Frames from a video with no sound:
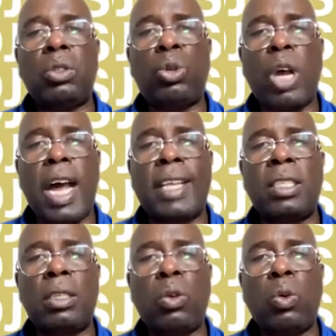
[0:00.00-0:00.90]
to
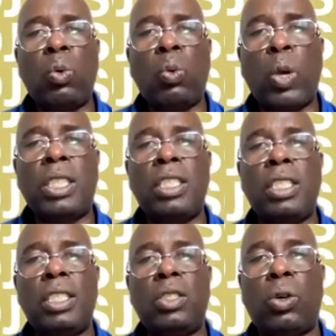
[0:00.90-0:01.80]
us, what
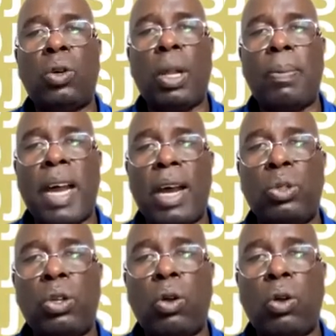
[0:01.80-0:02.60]
is this all about,